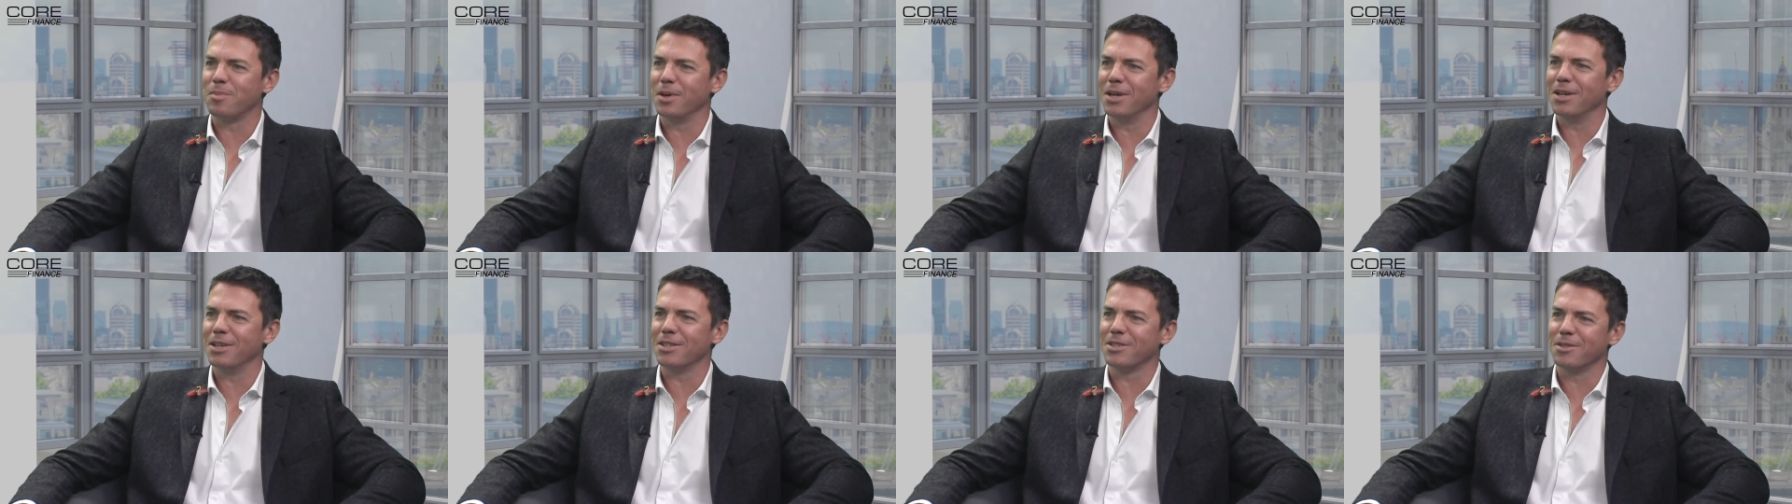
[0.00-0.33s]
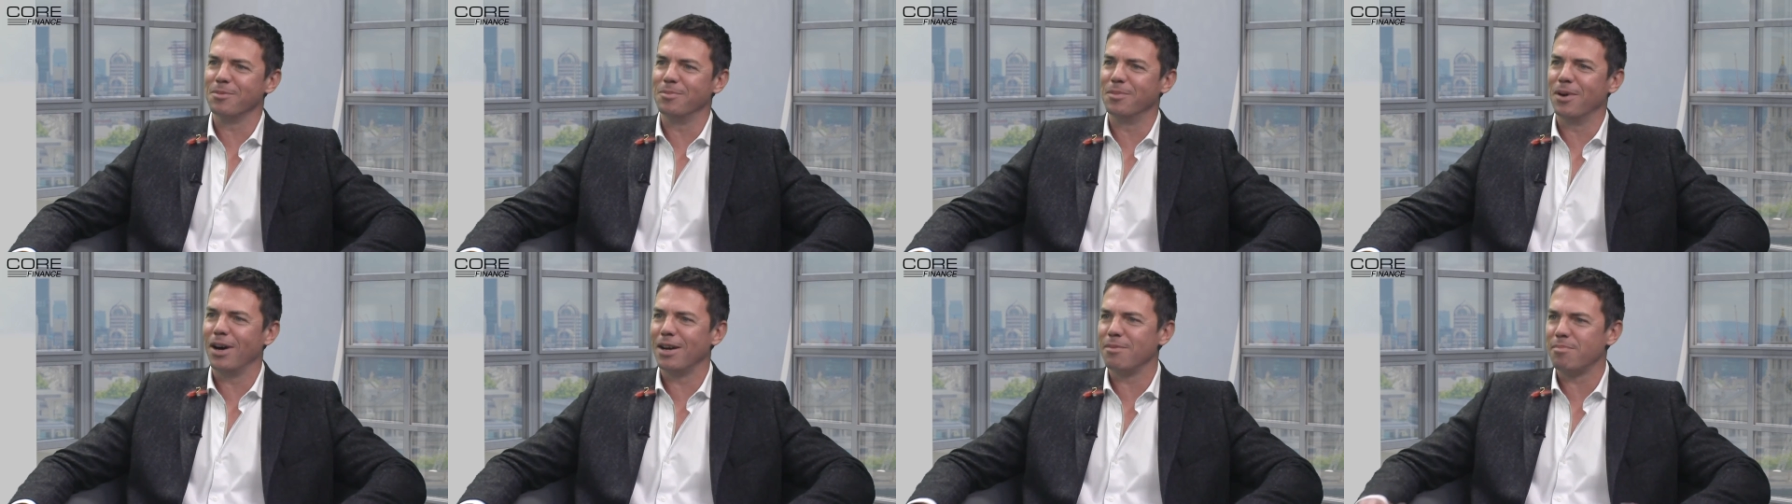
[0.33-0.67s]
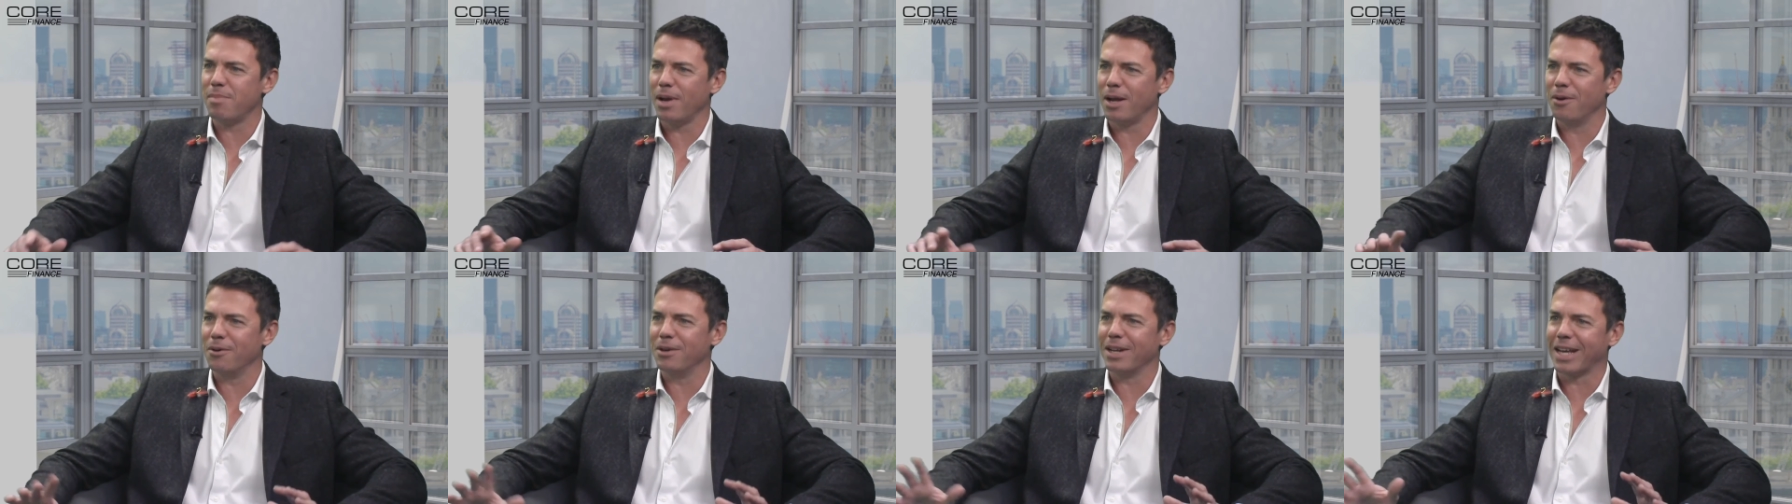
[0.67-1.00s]
person might
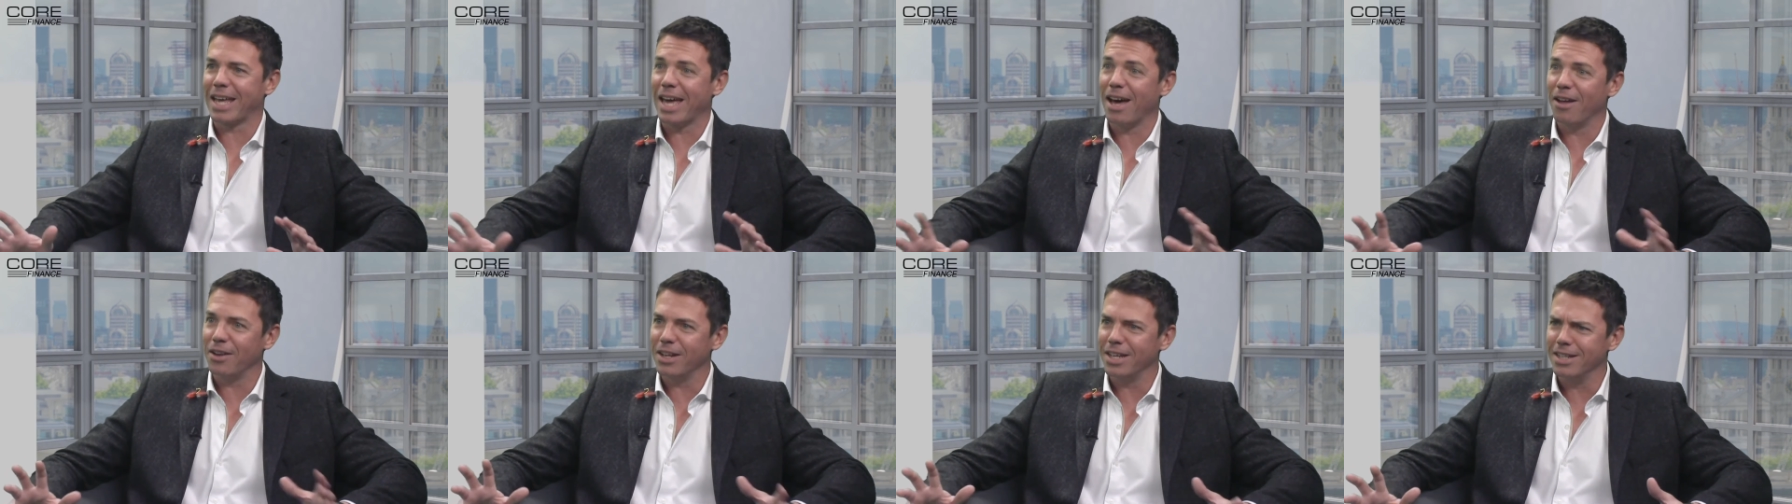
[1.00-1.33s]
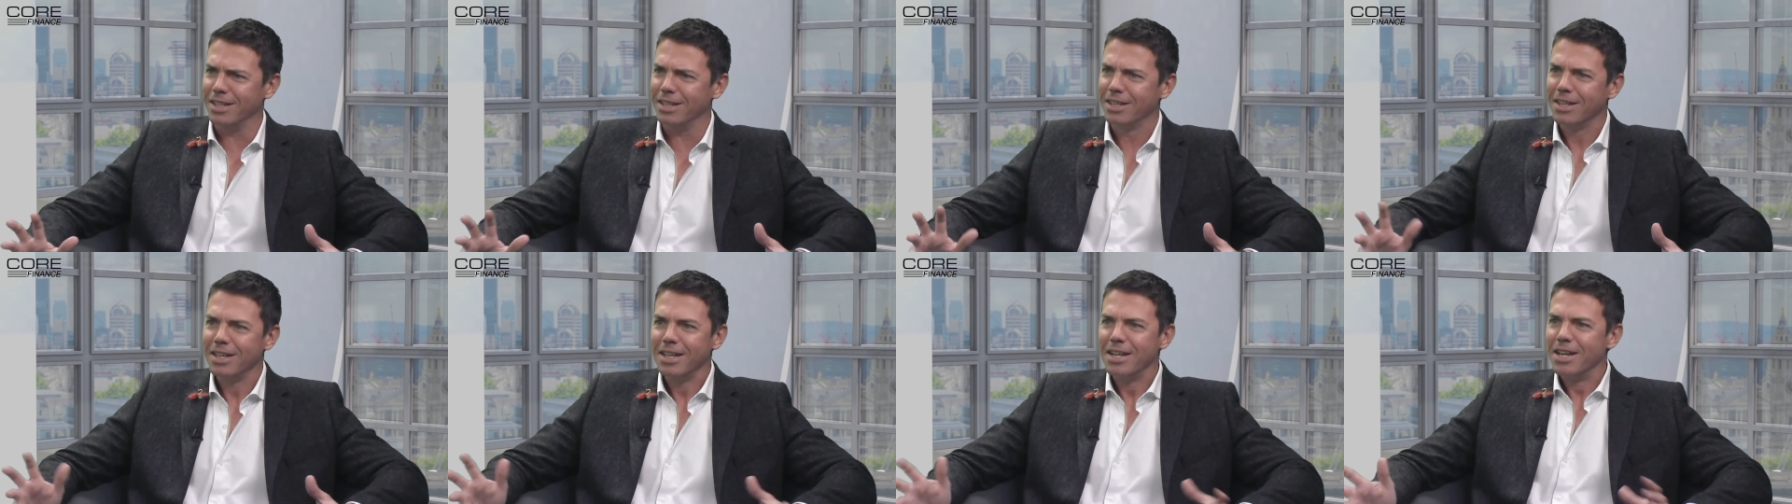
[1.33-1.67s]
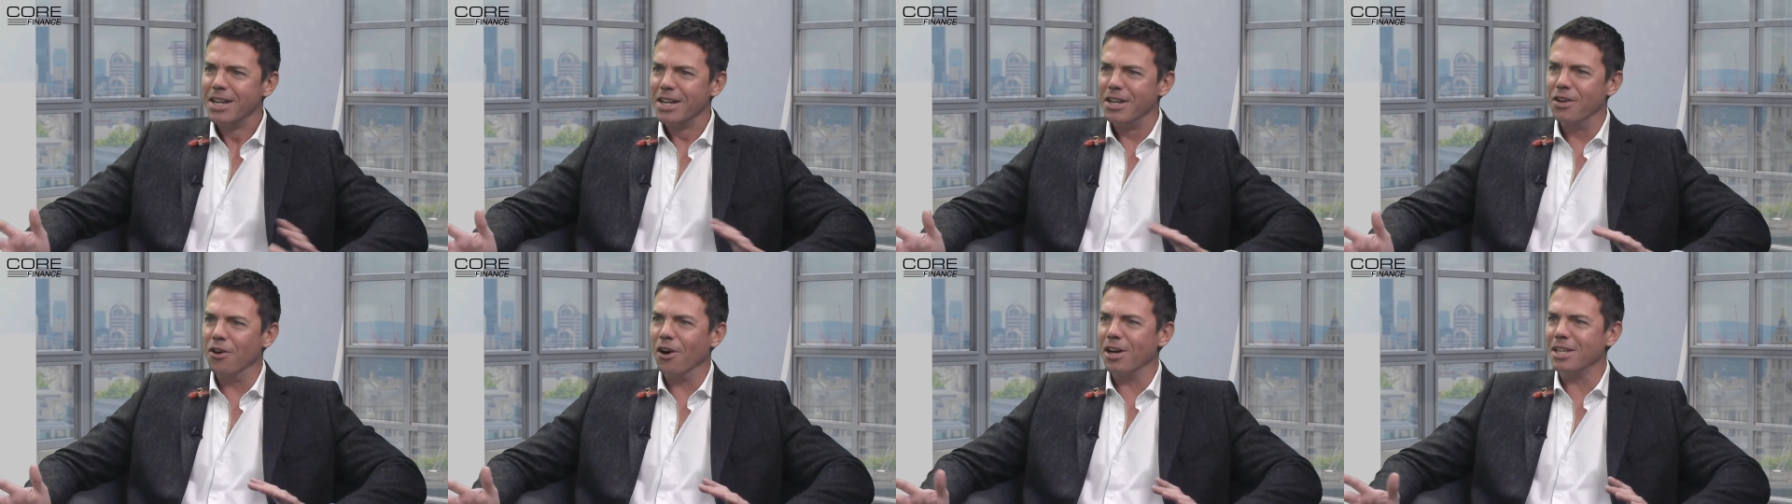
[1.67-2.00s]
blow an account in
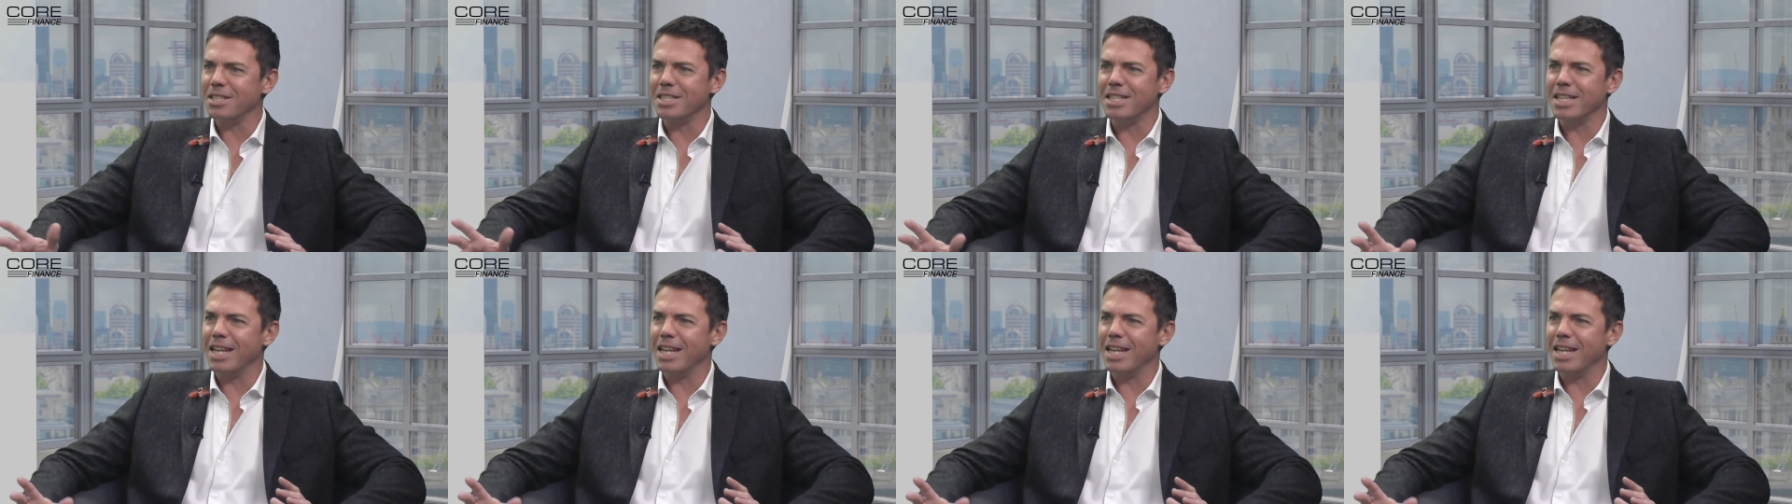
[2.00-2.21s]
90